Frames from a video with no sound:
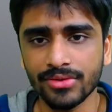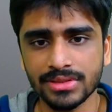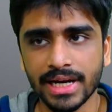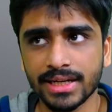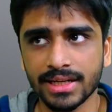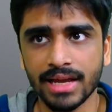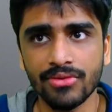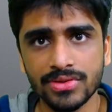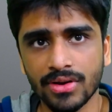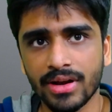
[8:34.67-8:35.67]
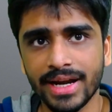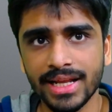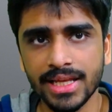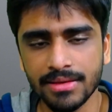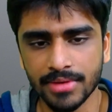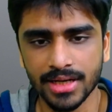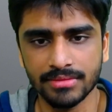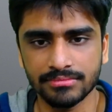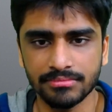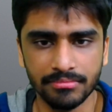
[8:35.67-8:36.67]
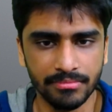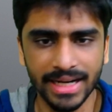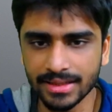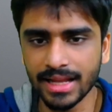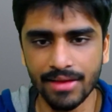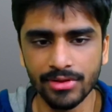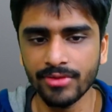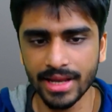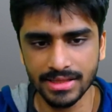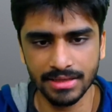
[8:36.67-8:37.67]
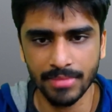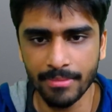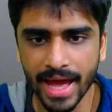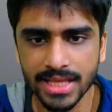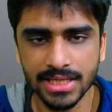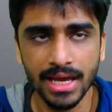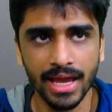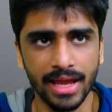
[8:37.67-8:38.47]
It was that I was already better than everyone else in my batch,